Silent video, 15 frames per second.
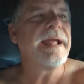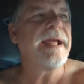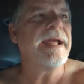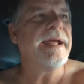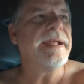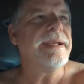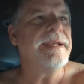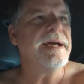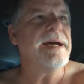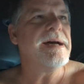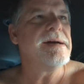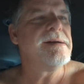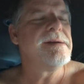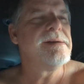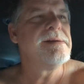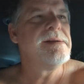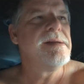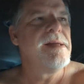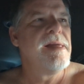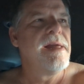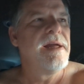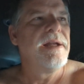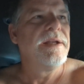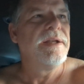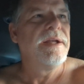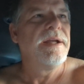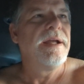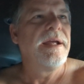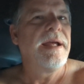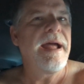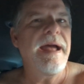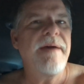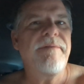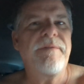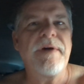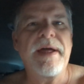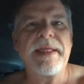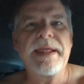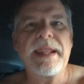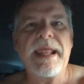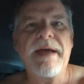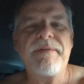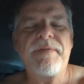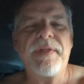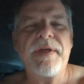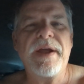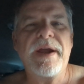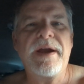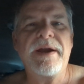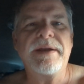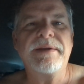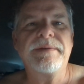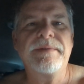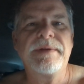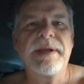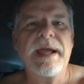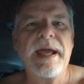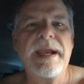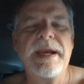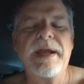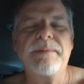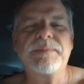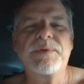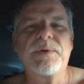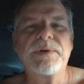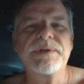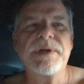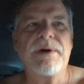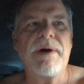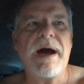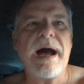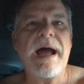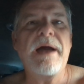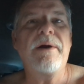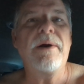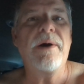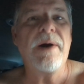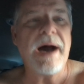And uh, and finally left there and headed up towards Ohio.